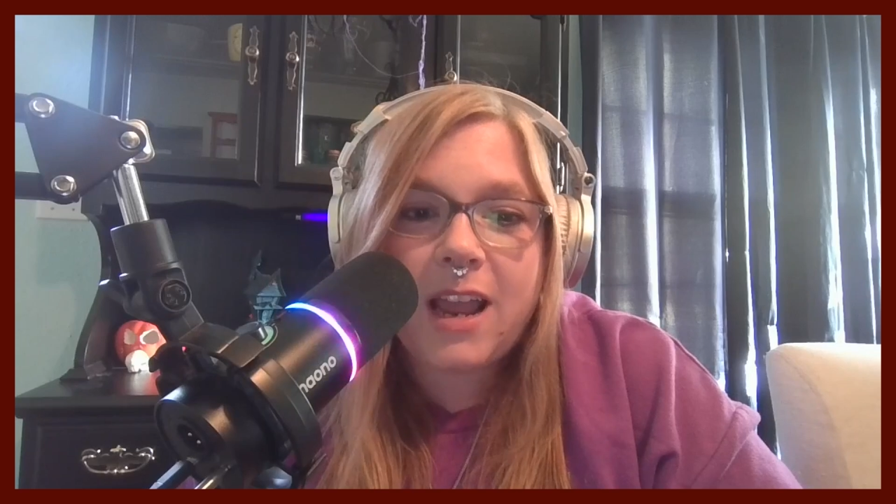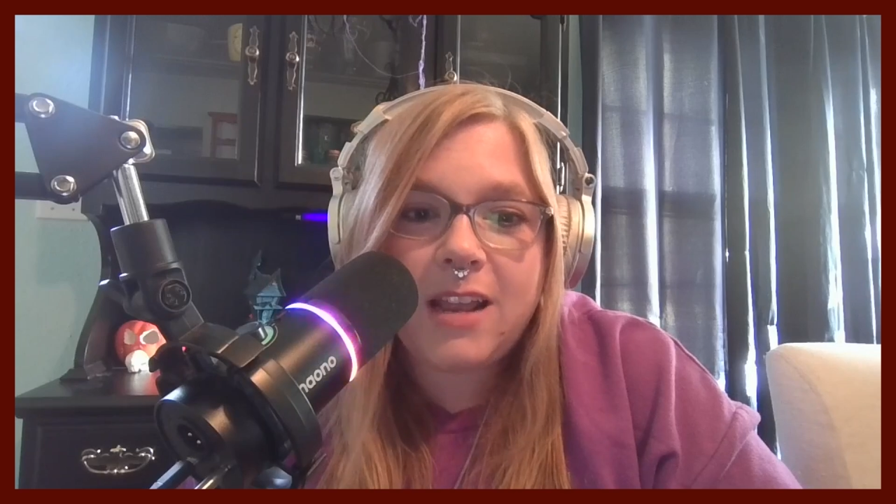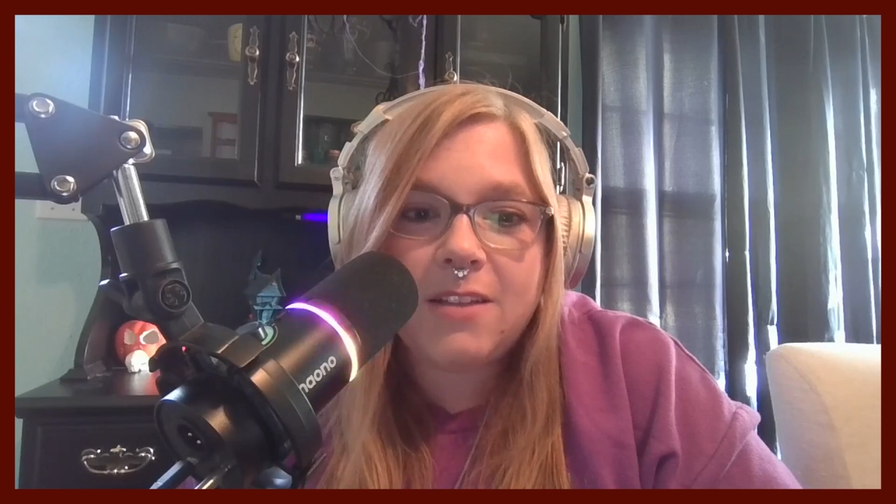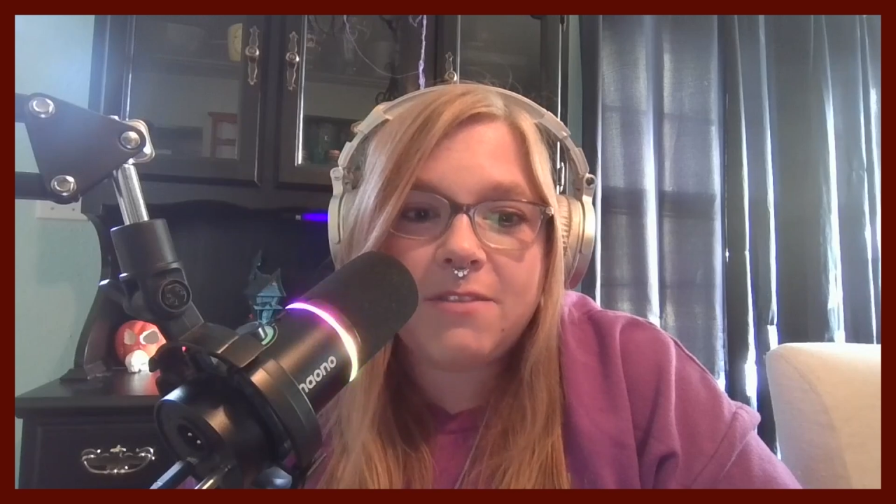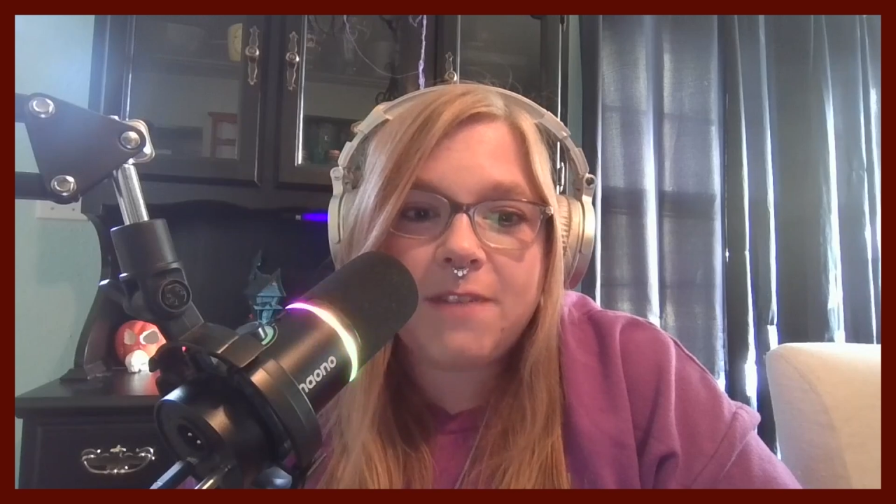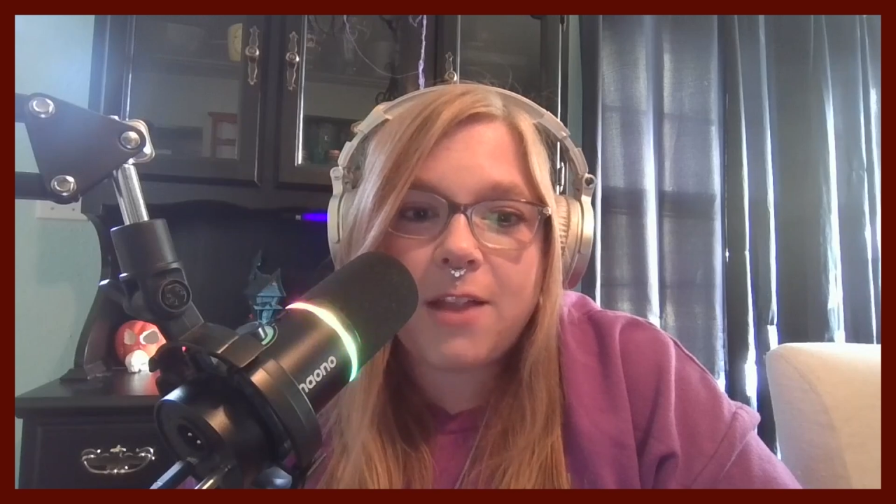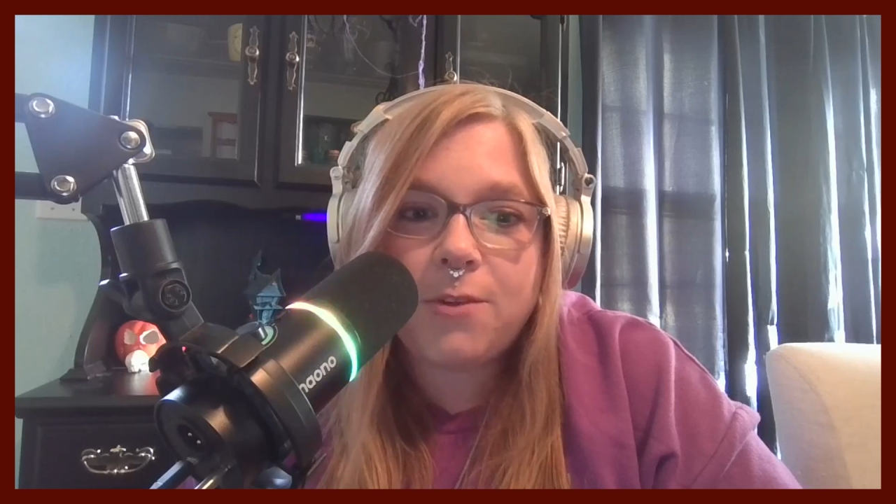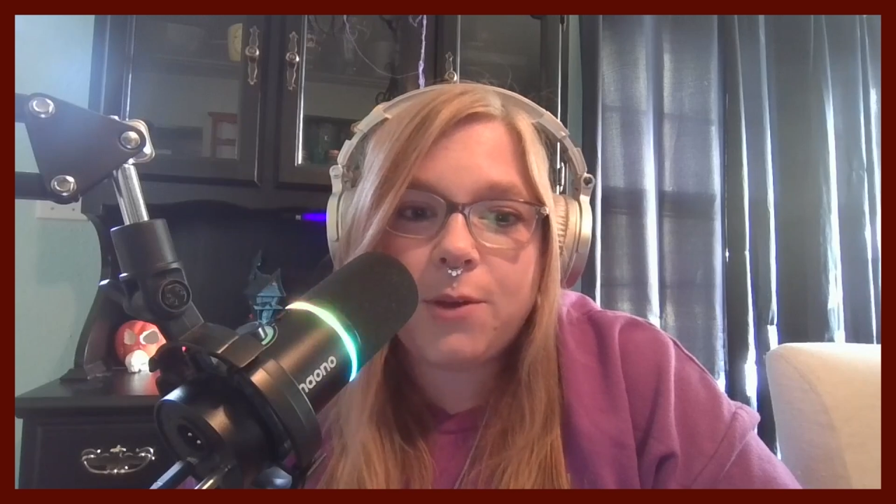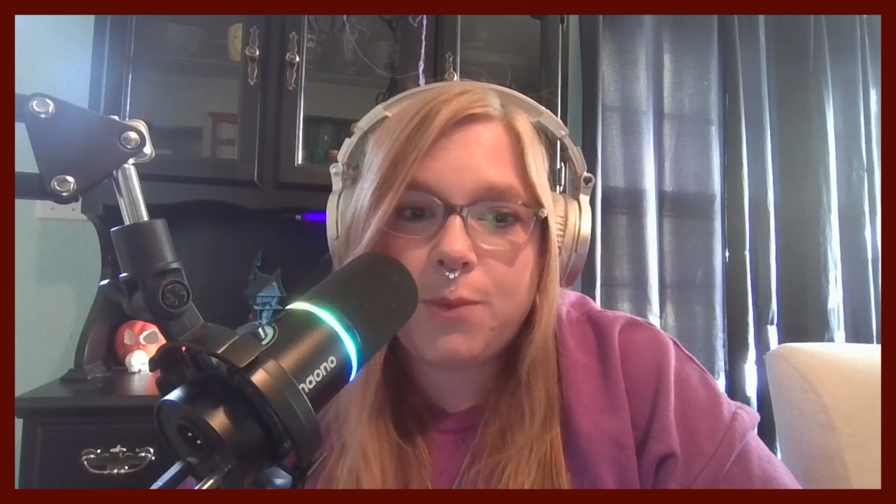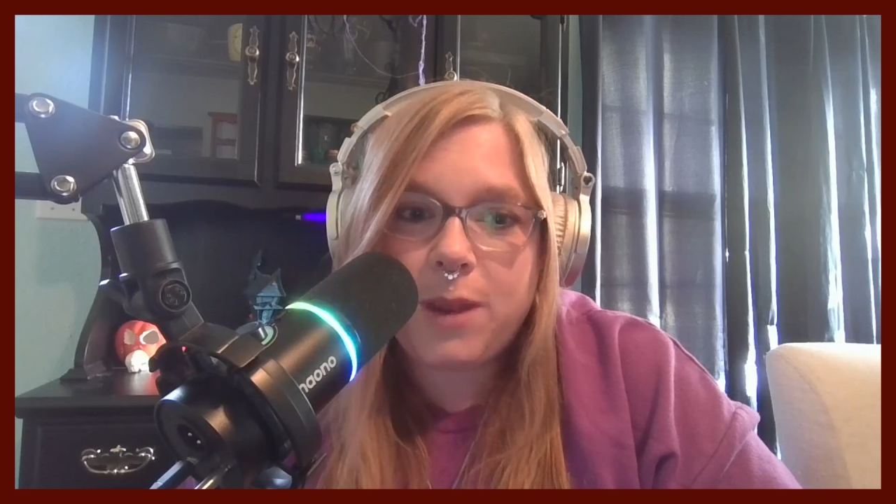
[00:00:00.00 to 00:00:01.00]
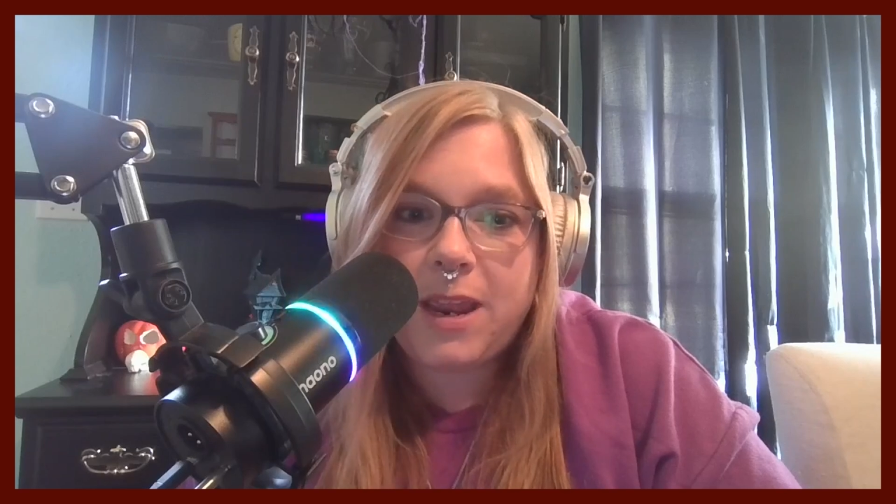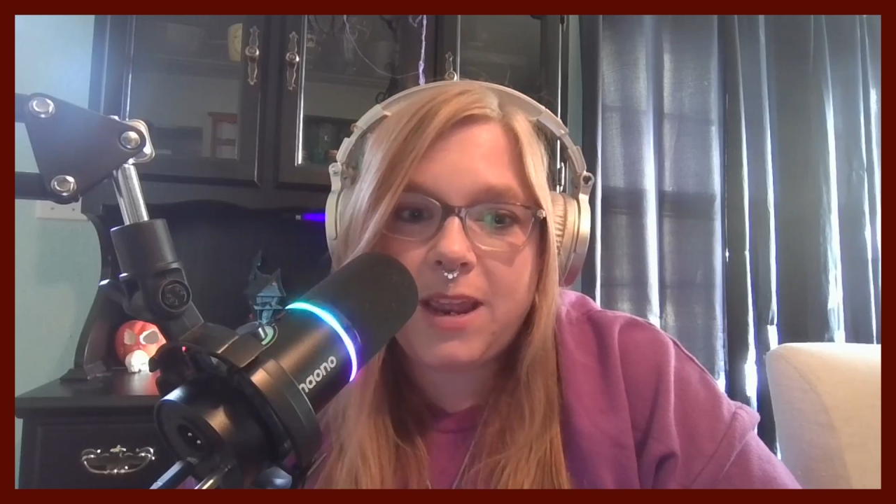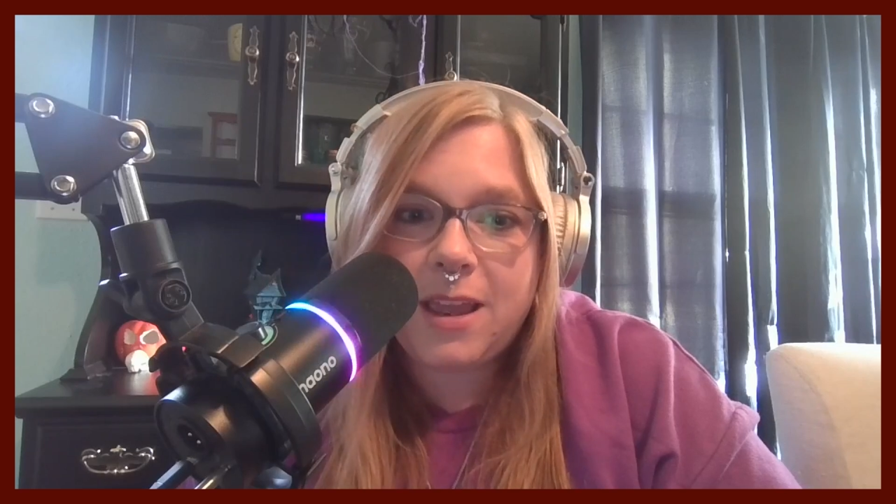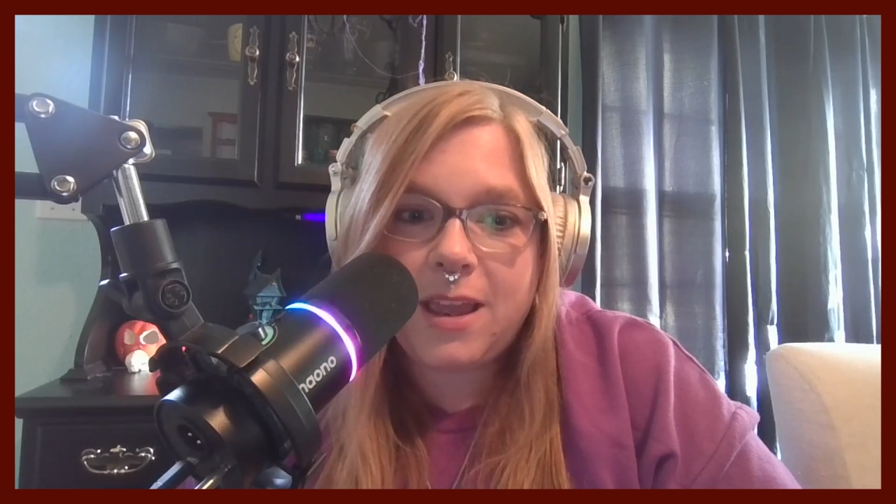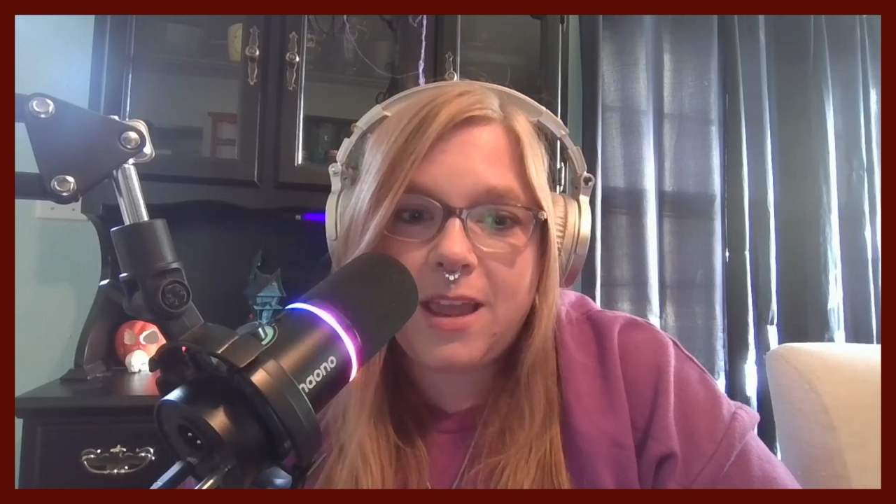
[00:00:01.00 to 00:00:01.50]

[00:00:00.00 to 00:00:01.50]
in the following week.